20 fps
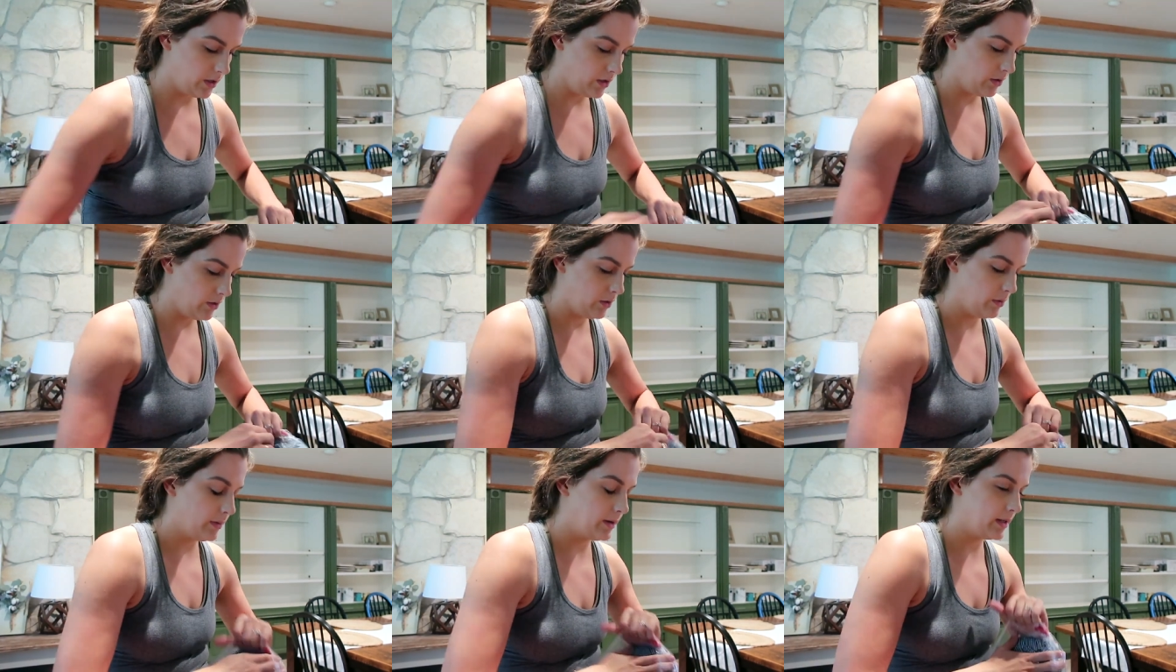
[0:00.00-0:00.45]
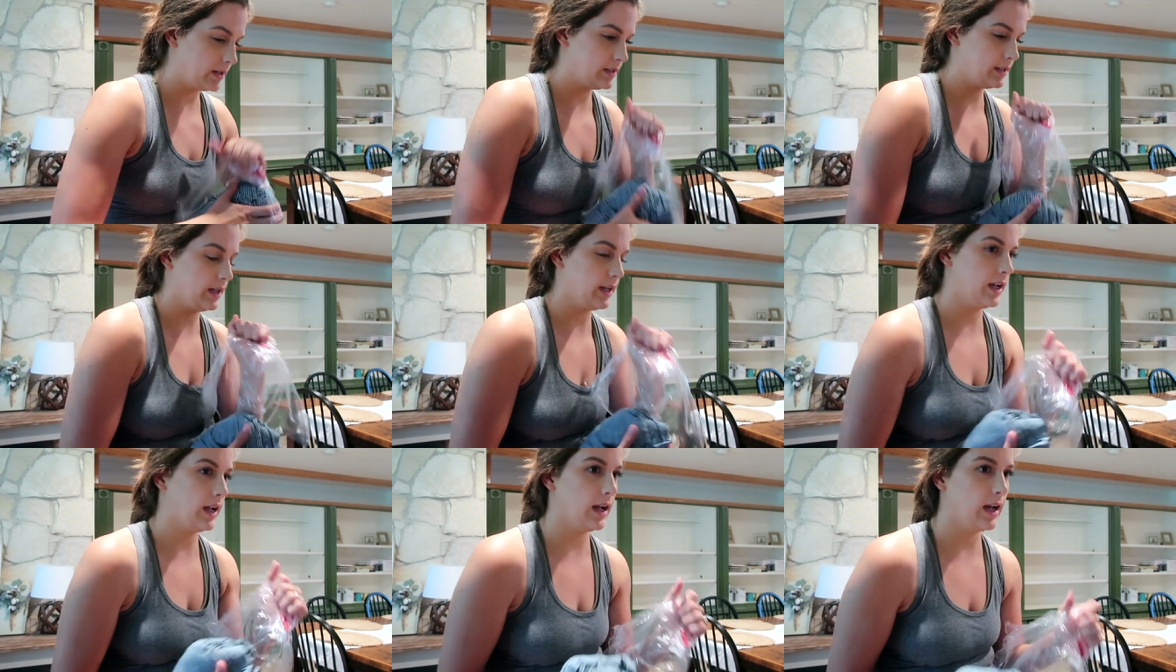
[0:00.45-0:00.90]
cute because
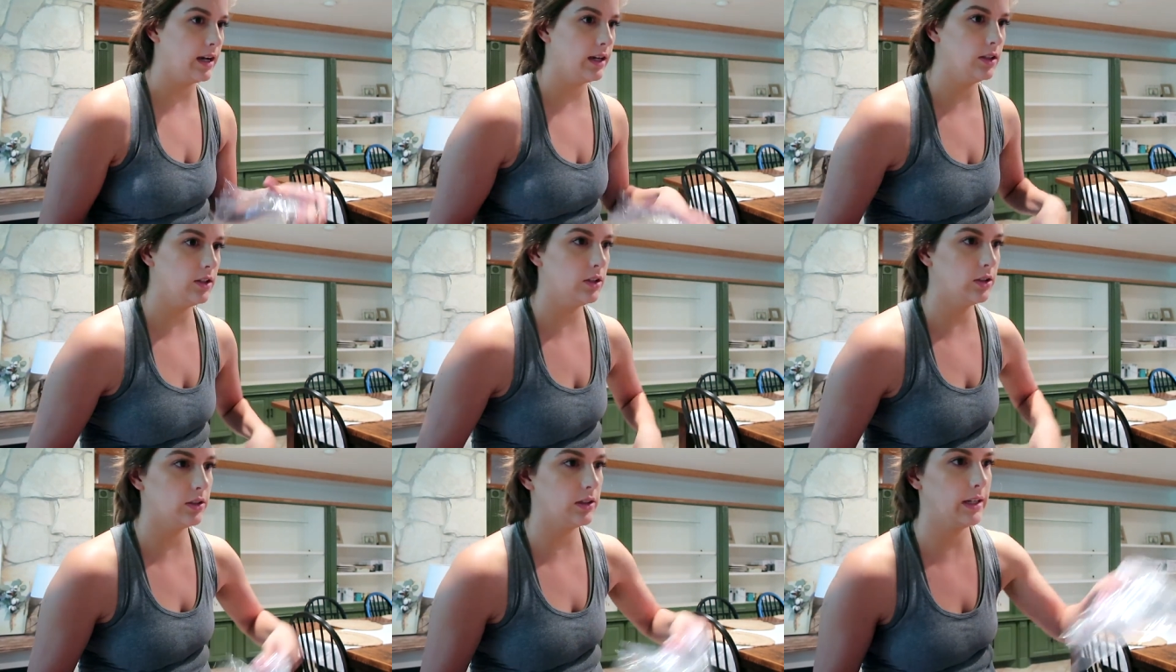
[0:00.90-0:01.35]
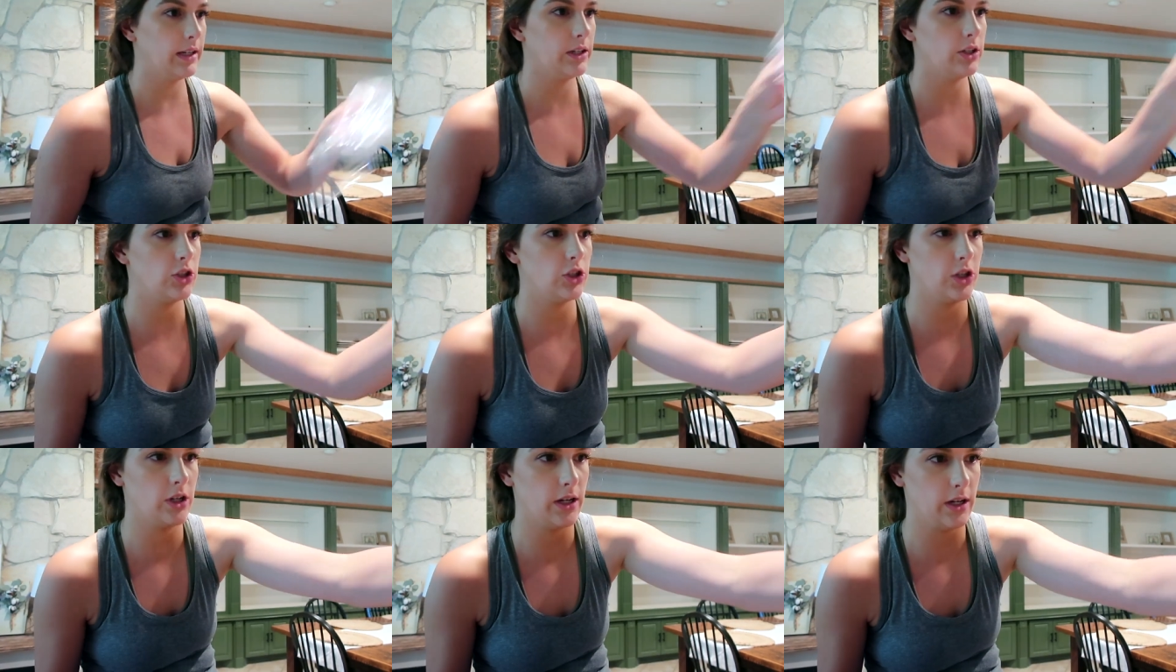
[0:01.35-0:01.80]
they kind of look like
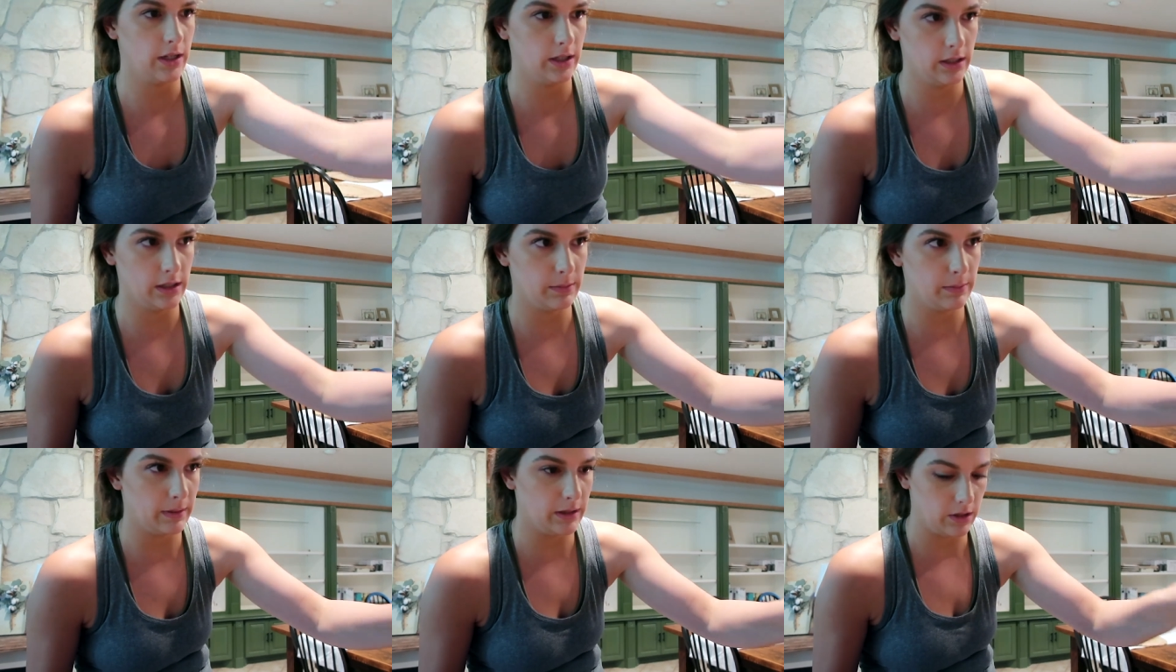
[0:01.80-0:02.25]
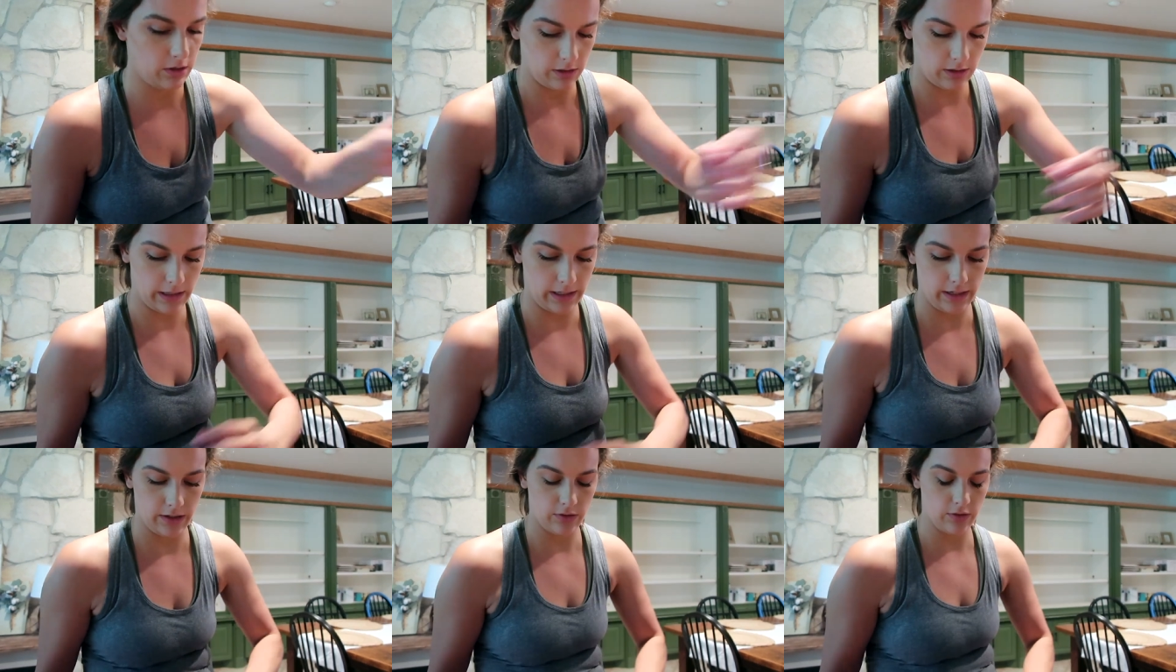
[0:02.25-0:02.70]
jeans, but they're
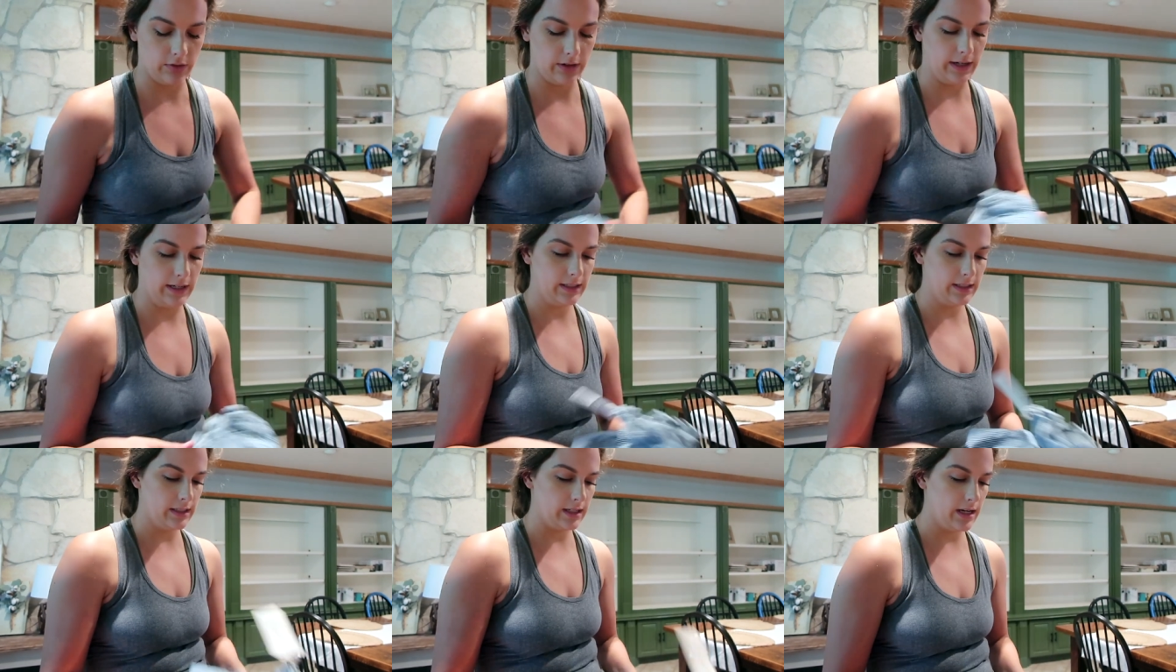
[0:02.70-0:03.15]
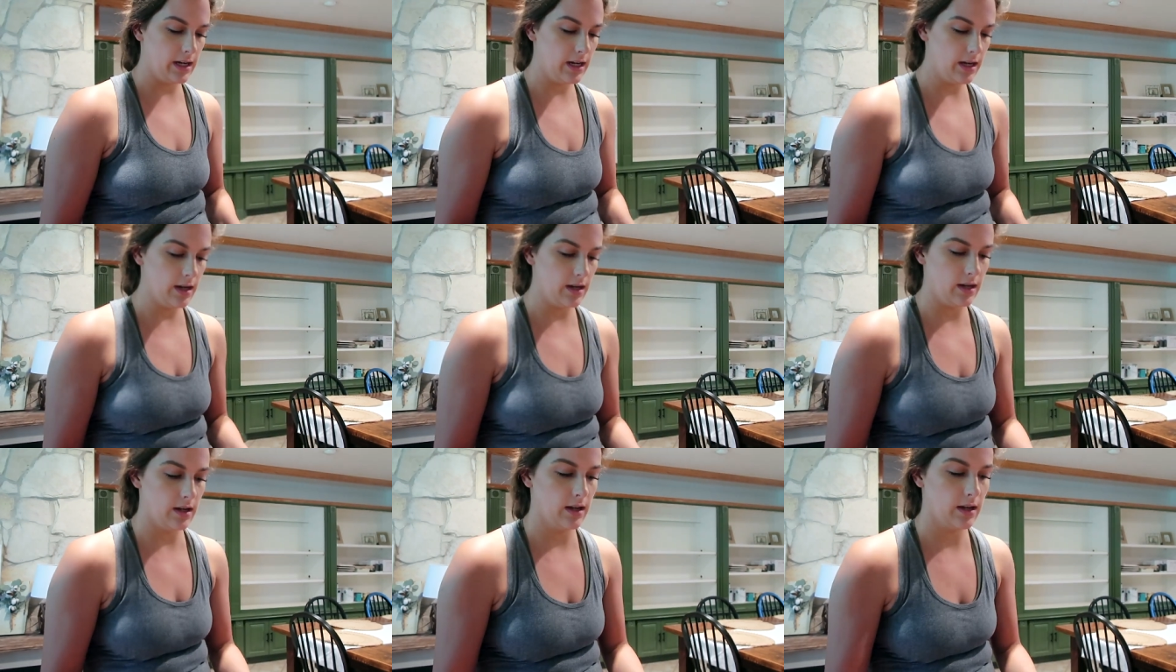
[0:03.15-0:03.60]
like
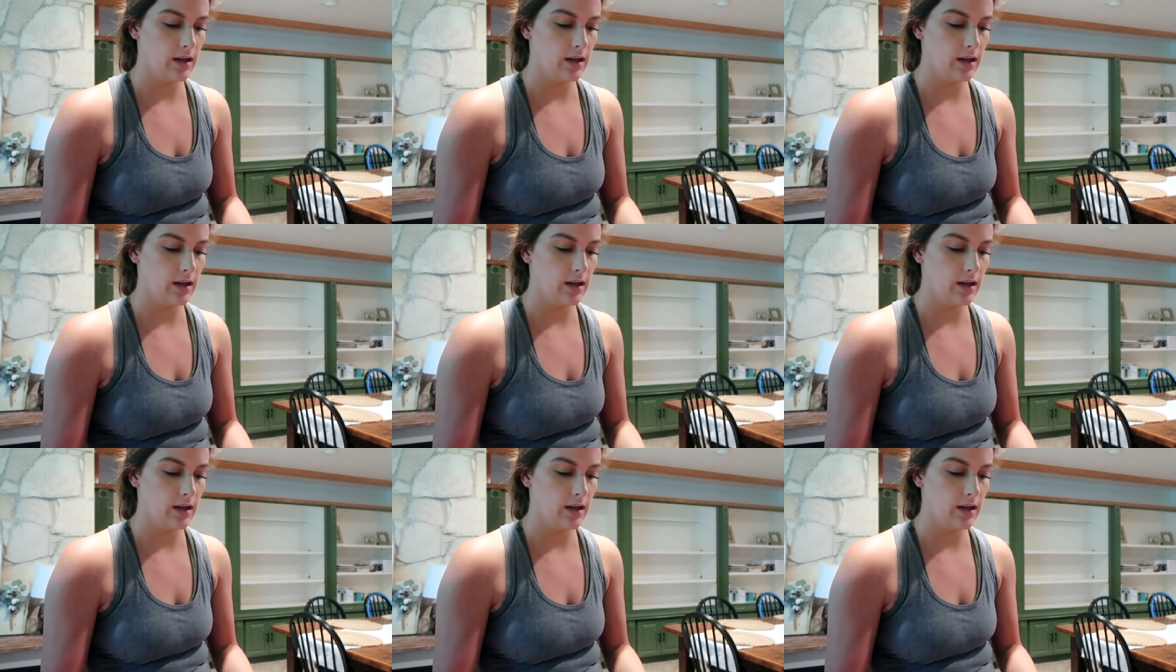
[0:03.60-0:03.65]
dressy.